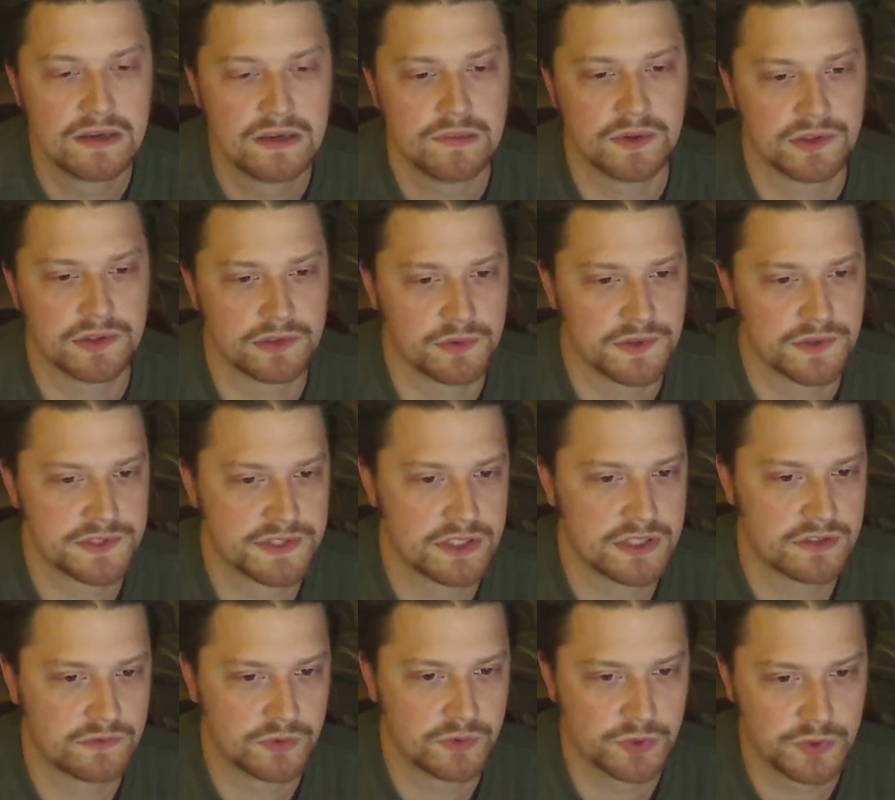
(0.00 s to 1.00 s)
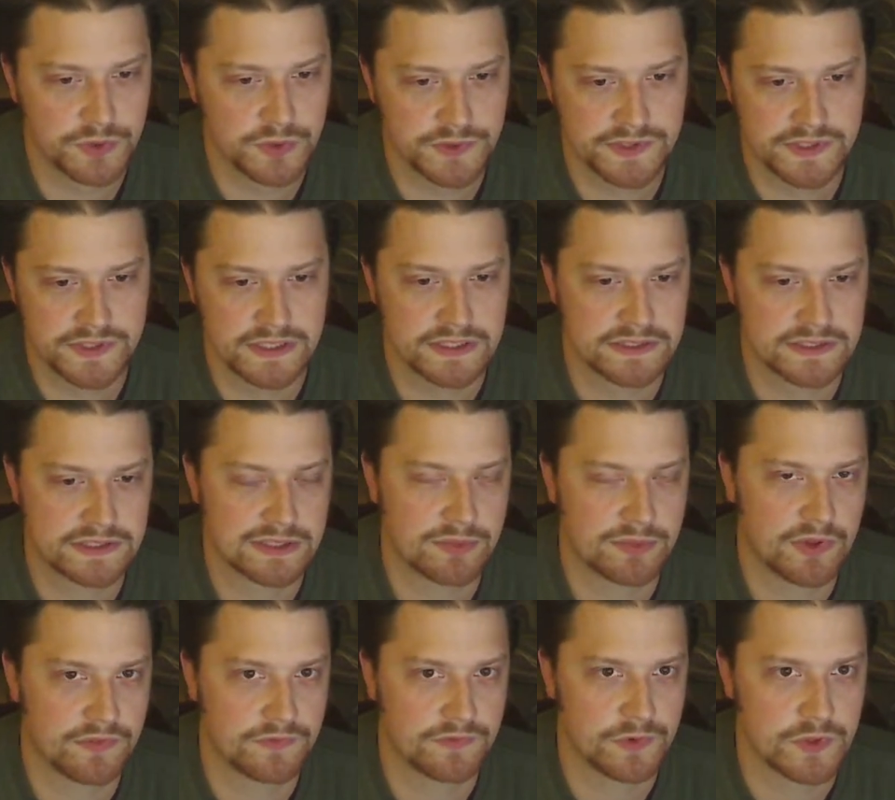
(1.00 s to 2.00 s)
but there were a set of rules that some of
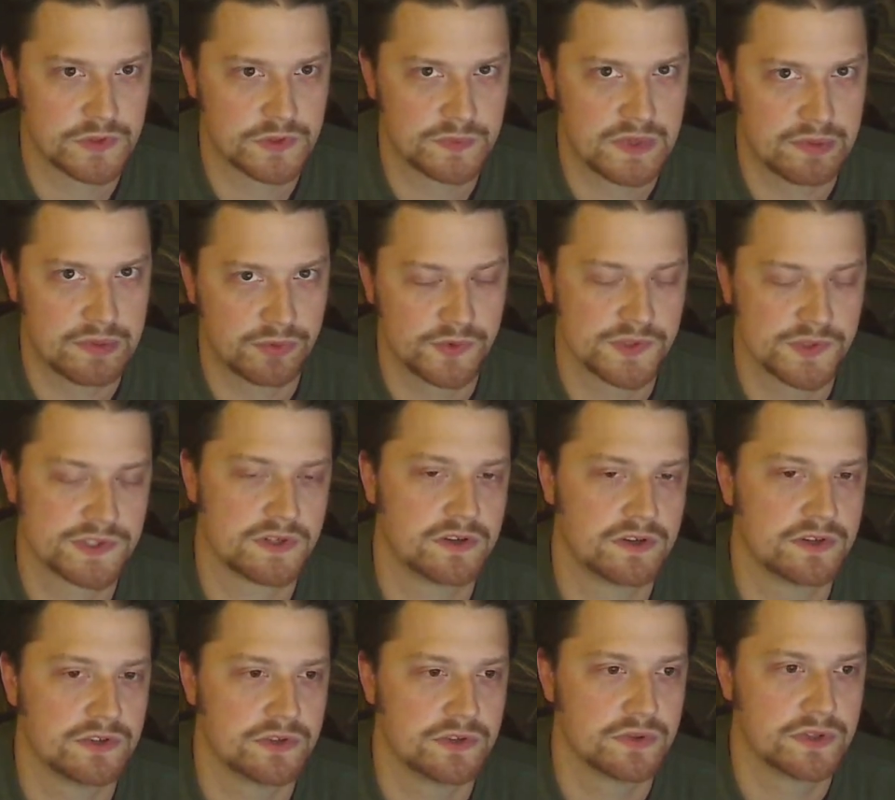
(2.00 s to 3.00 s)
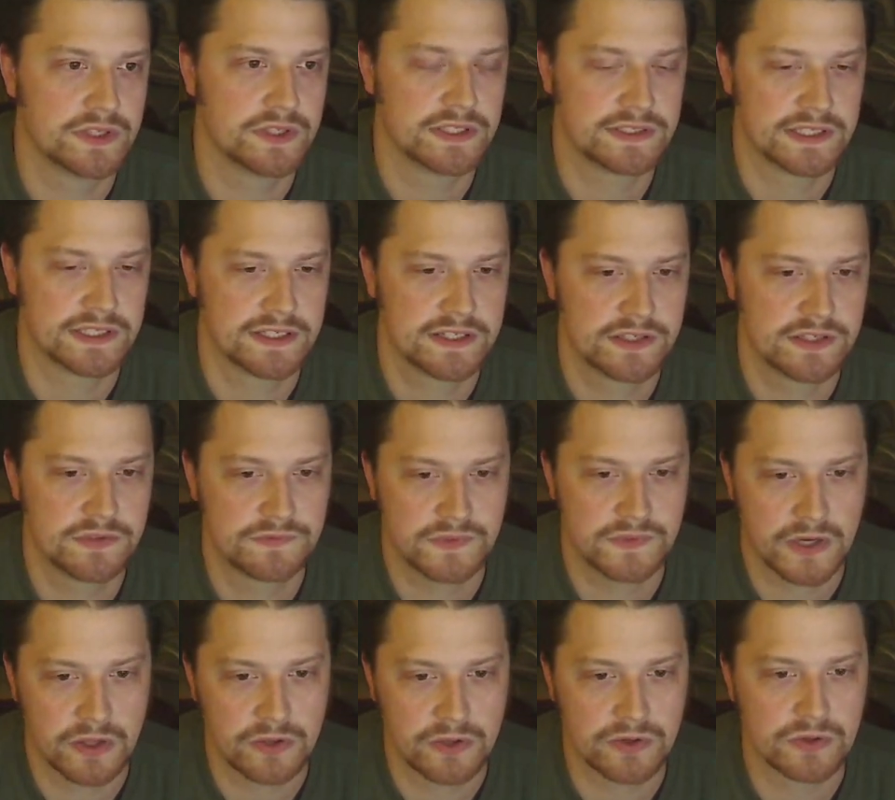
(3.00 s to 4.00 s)
the first people who started doing it tended to
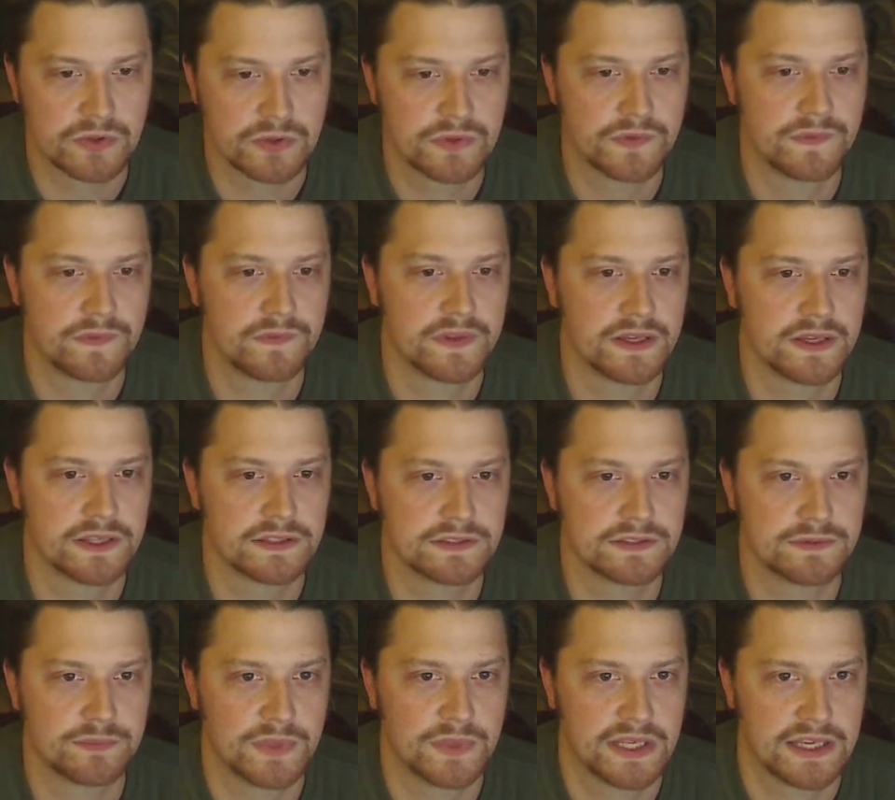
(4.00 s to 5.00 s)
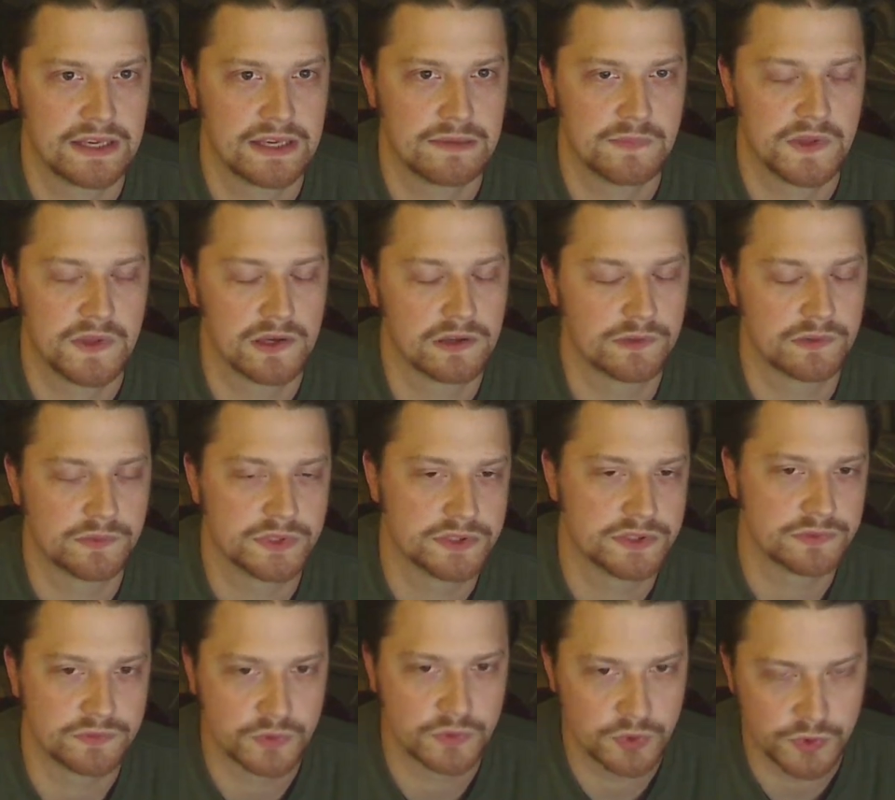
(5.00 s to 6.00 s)
follow that became the
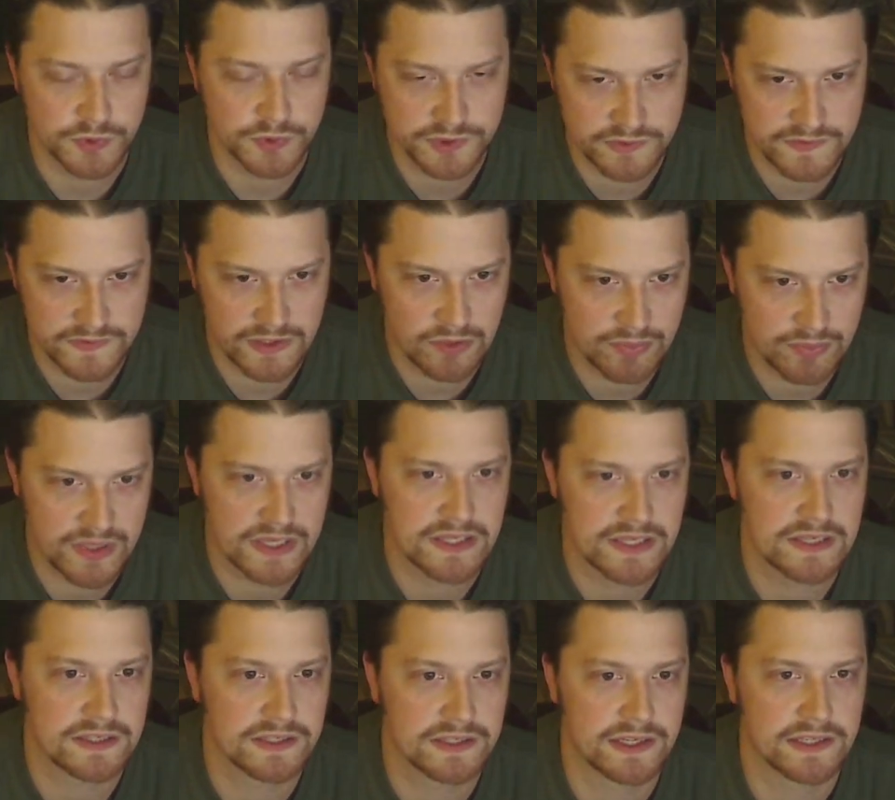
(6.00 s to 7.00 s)
unwritten rules of LPing,